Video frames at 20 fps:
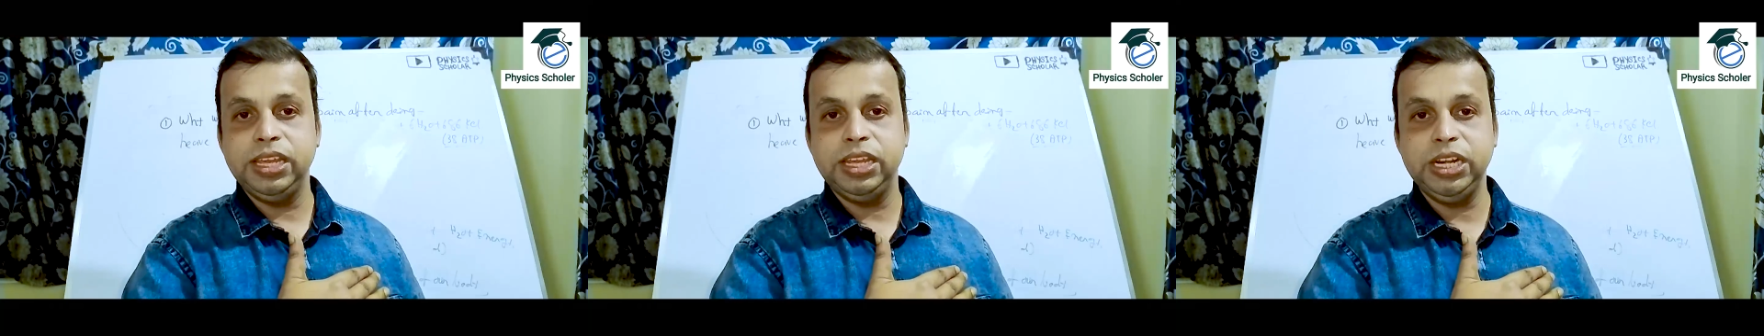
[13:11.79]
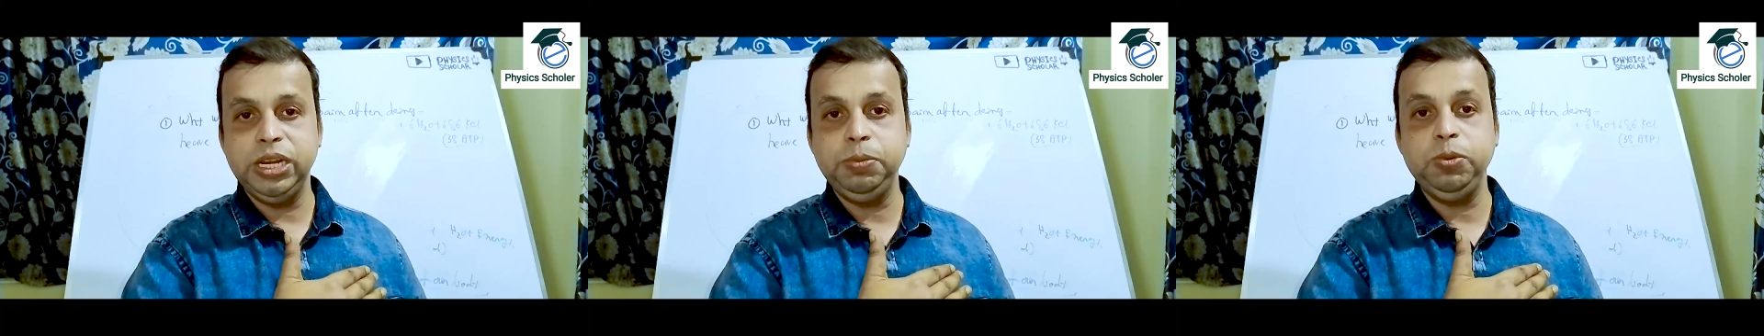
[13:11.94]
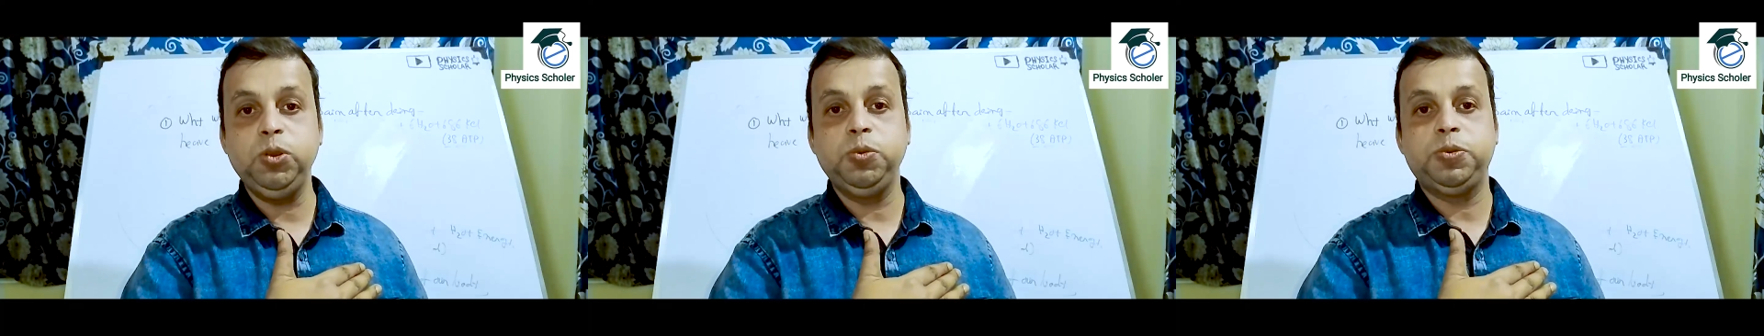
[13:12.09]

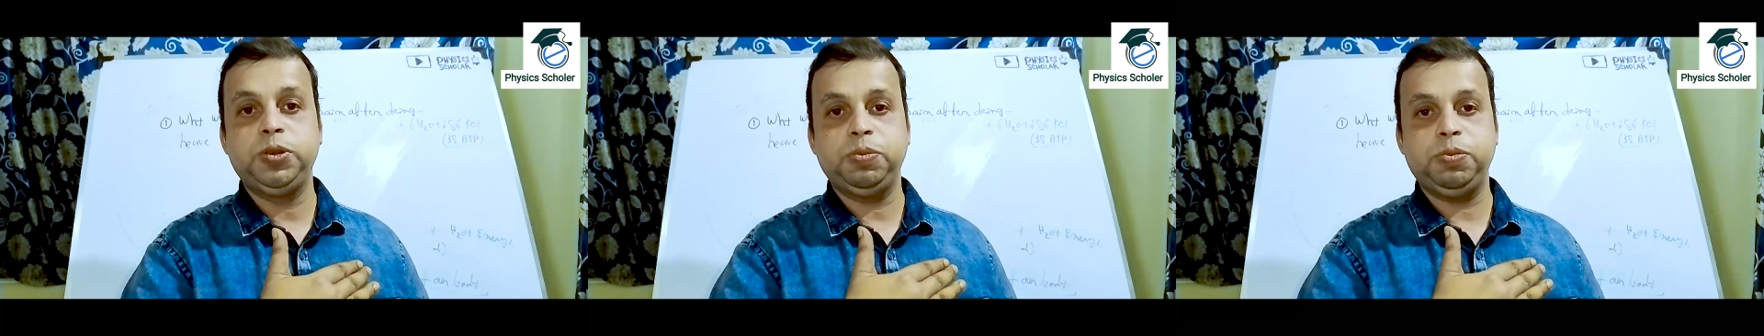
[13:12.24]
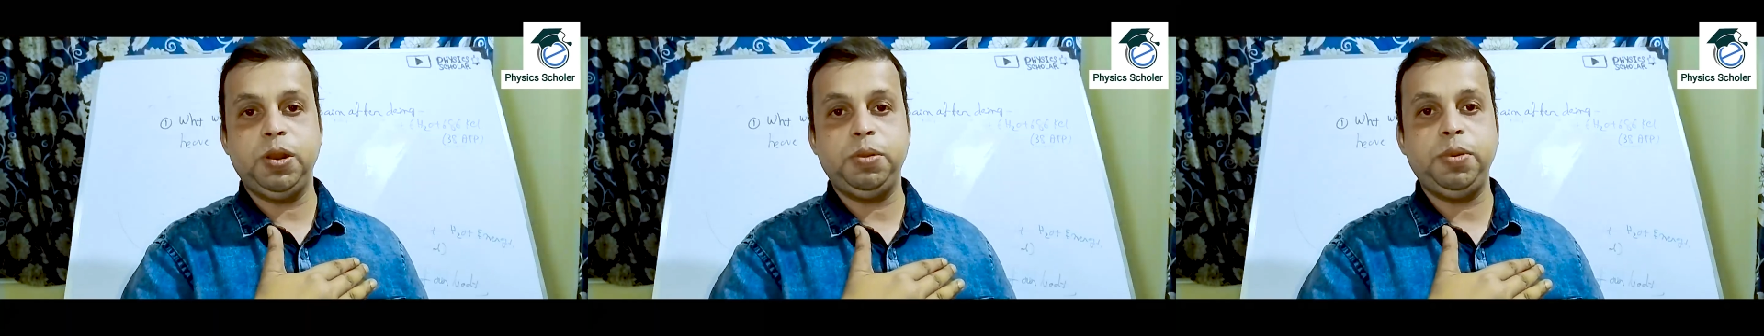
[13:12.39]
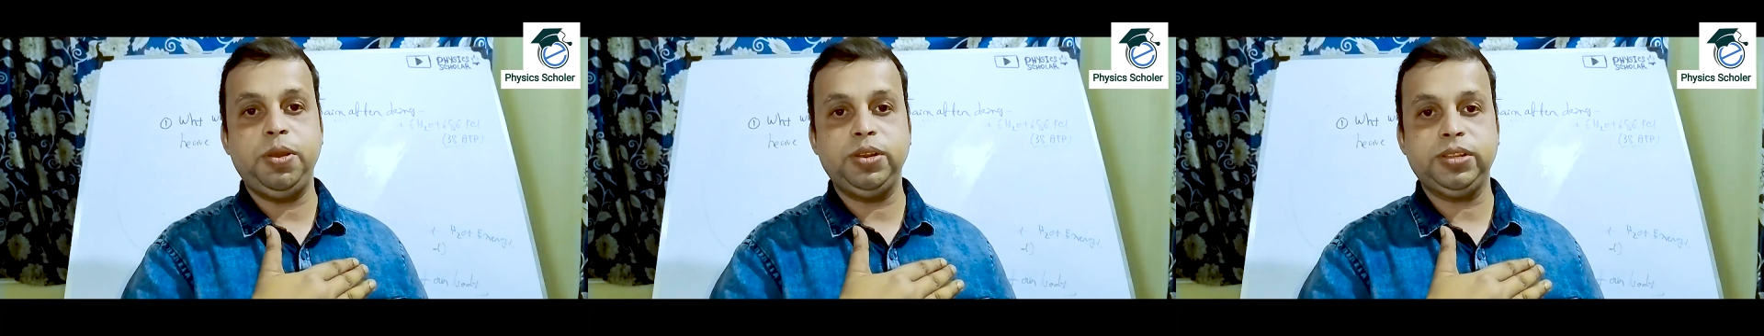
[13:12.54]
removed
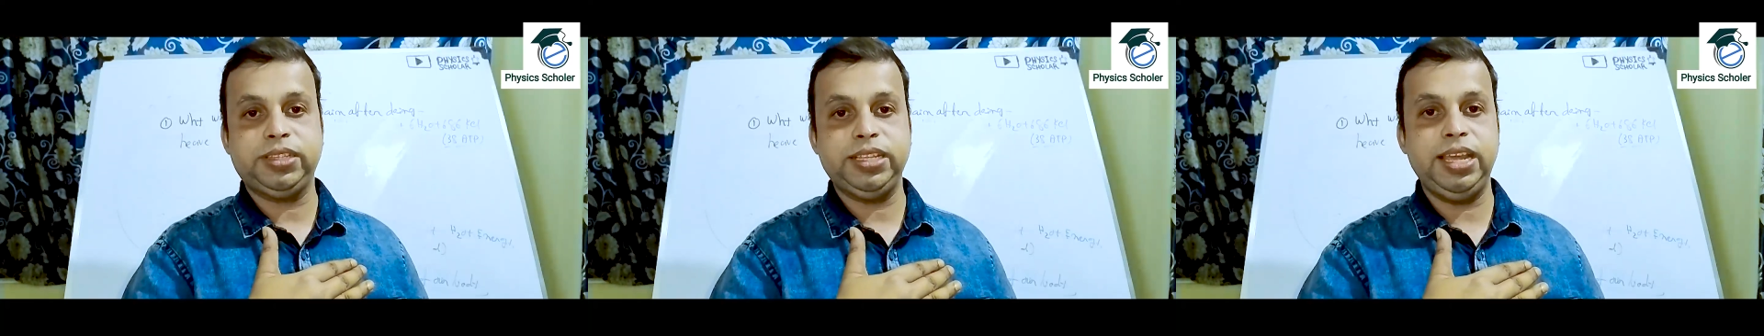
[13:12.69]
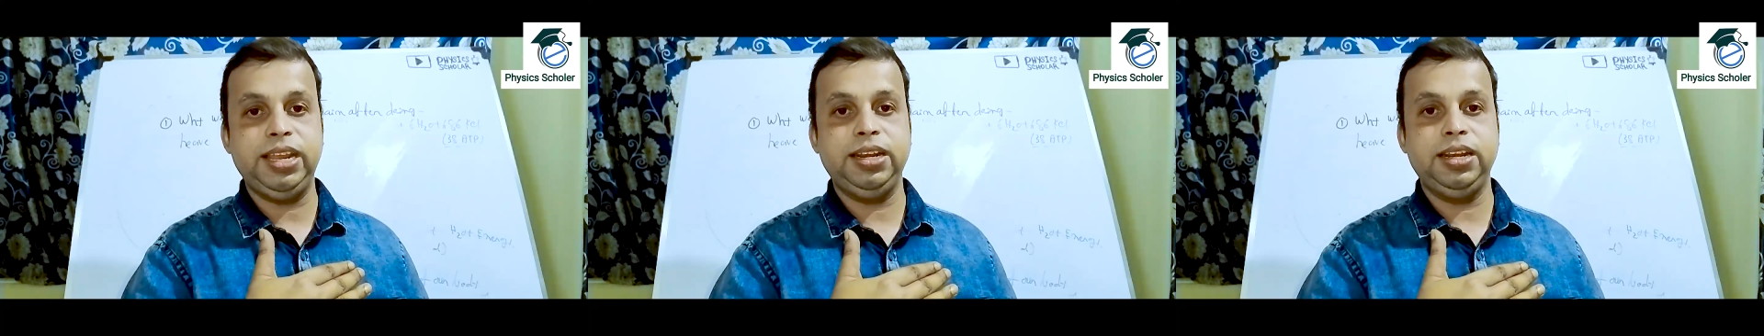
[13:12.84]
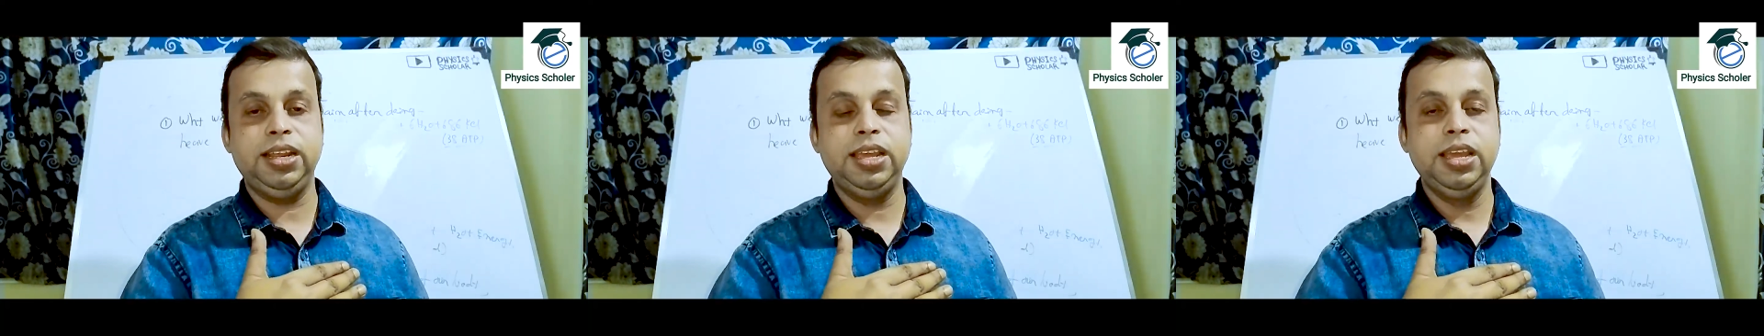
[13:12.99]
from our
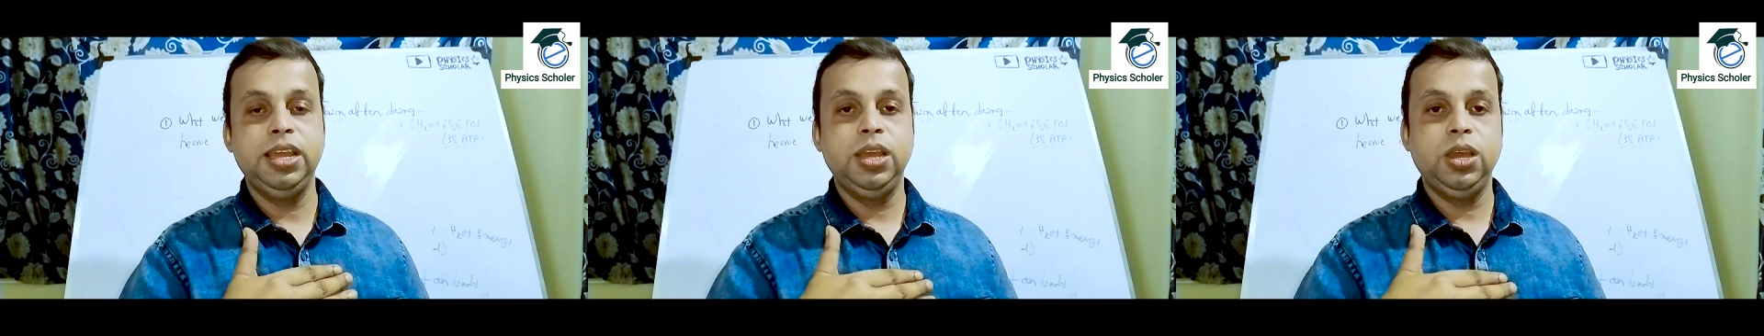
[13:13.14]
cell.